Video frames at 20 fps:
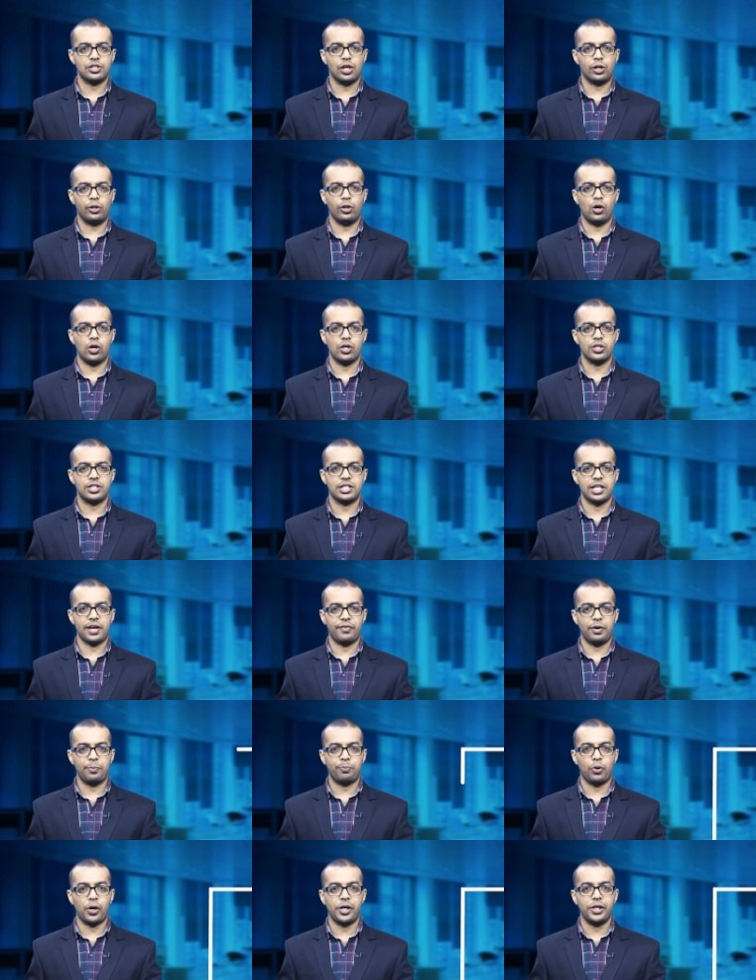the clause
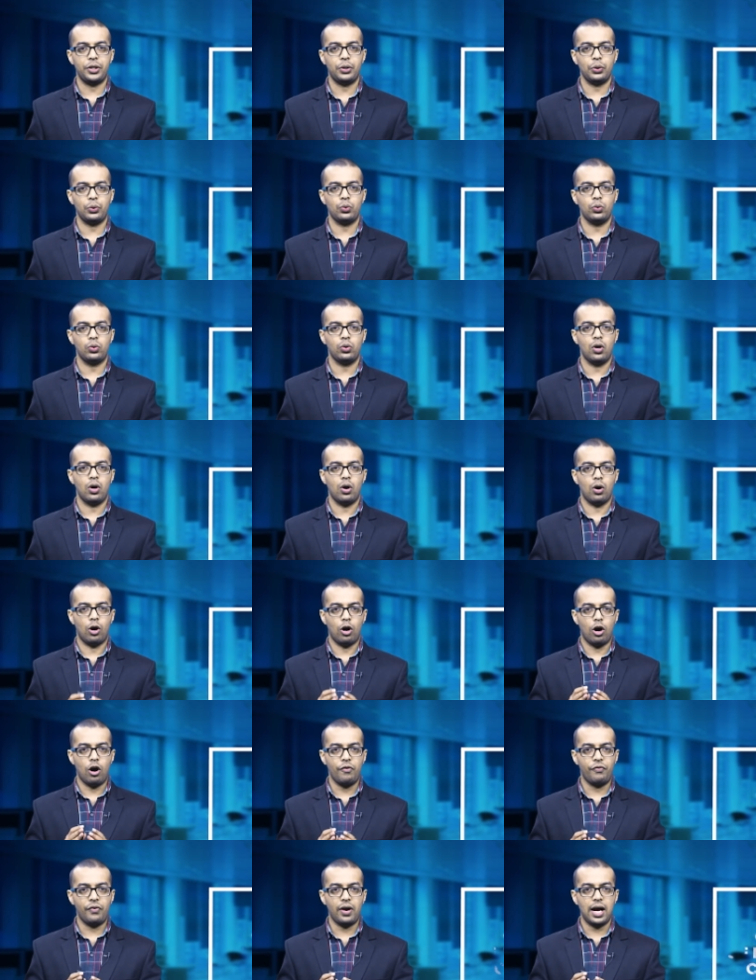7.2
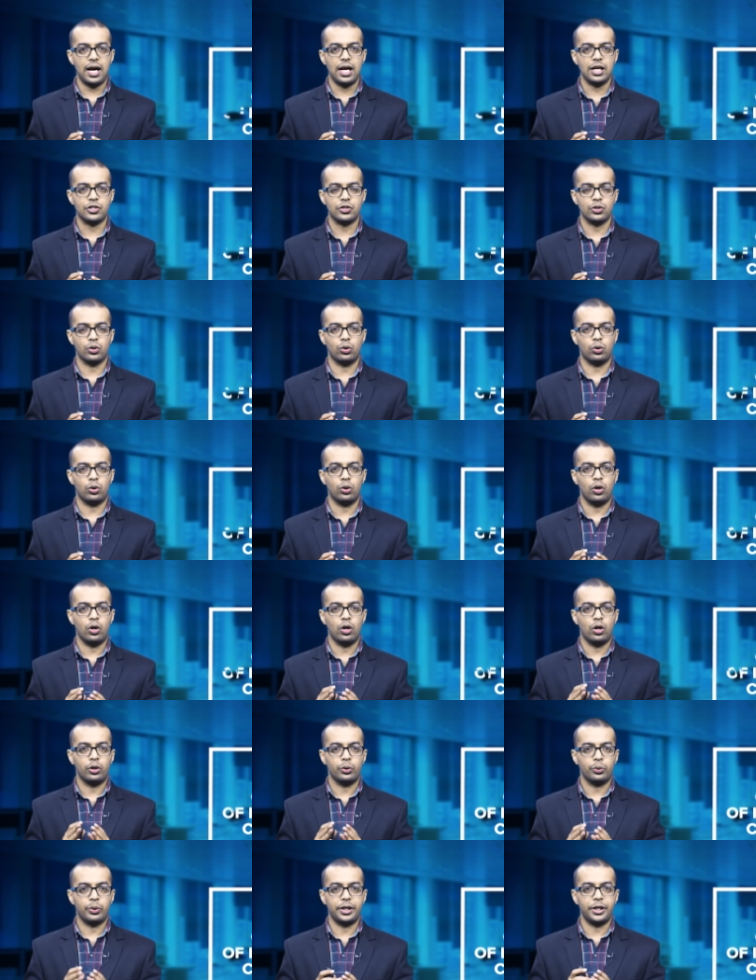of ISO
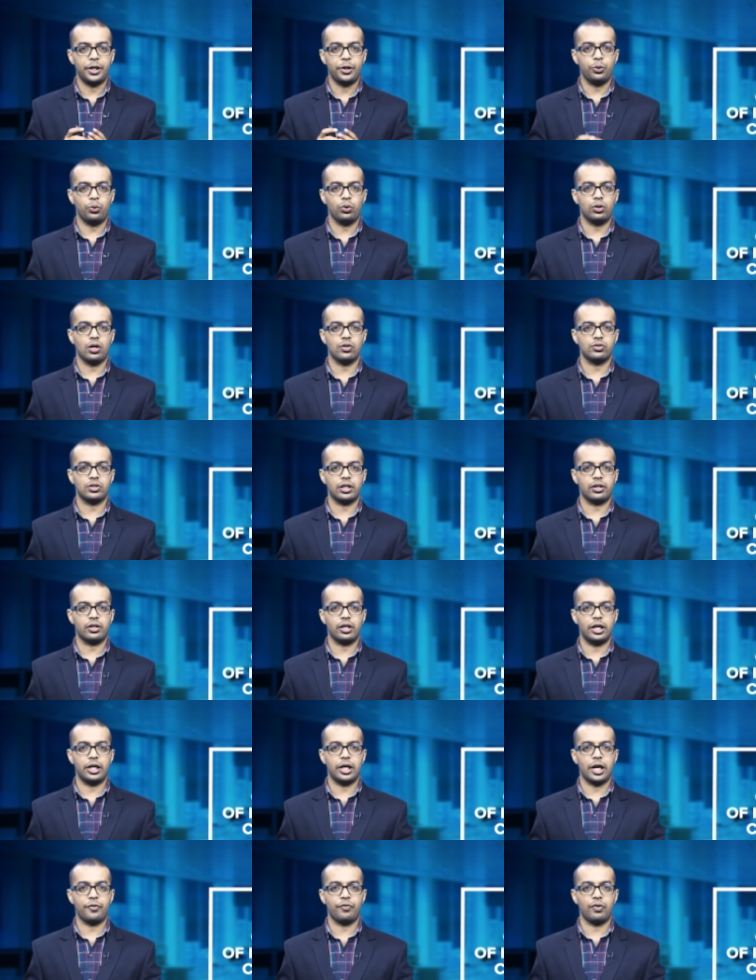
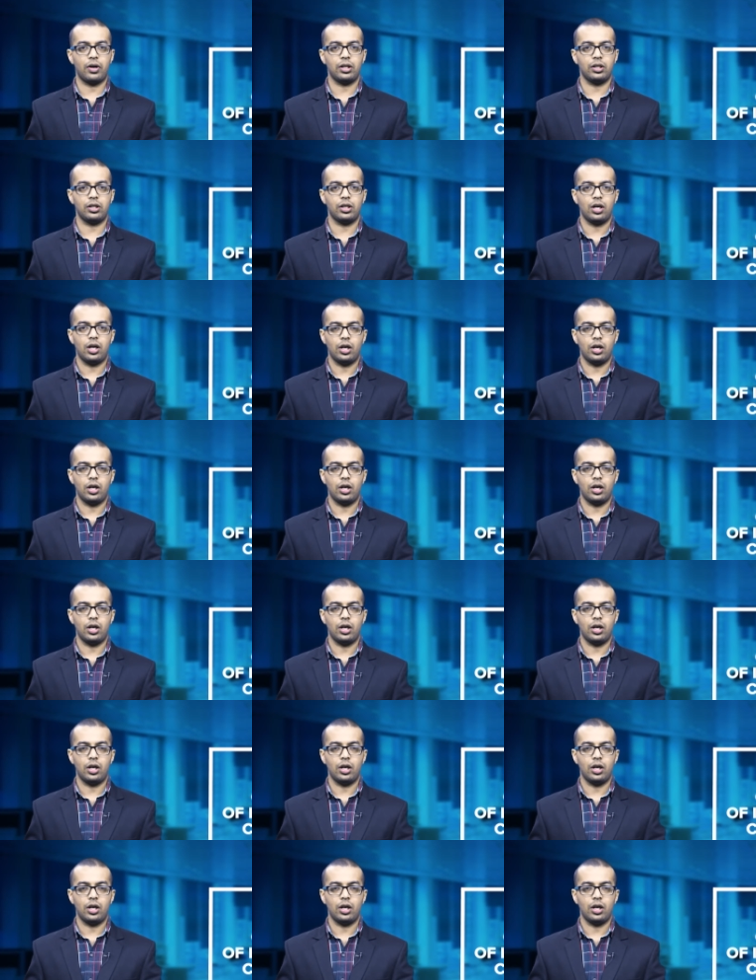22301